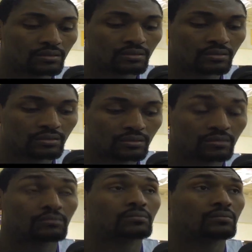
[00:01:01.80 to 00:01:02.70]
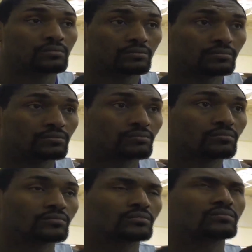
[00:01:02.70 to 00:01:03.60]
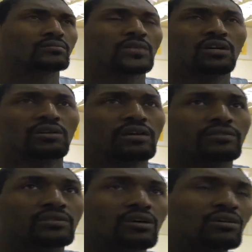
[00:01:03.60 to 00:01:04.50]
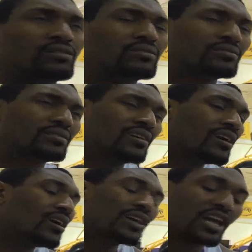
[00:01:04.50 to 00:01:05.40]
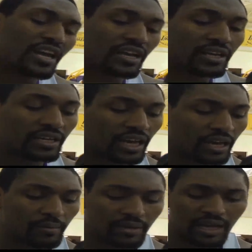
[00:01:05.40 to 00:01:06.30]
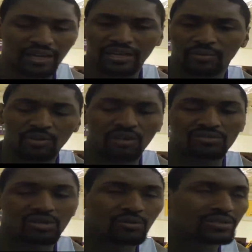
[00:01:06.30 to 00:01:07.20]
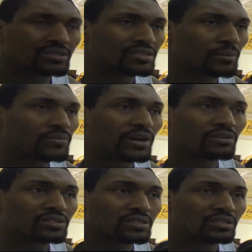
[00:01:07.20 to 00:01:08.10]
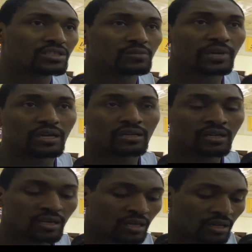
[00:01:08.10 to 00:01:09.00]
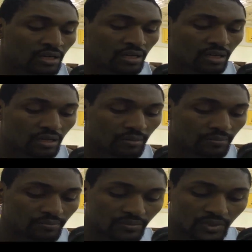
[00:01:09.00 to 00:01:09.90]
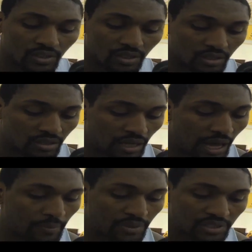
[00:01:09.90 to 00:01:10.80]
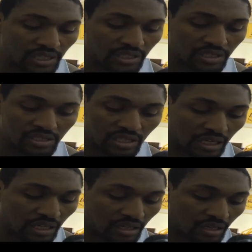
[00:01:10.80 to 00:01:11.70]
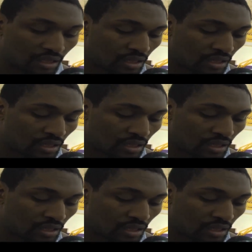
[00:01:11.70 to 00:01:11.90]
Portland's gone through the last couple years? Mm, no, never. On, yeah, in game, yeah, in the playoffs though, it was in the semifinals, and then Jermaine um, hyperextended his knee,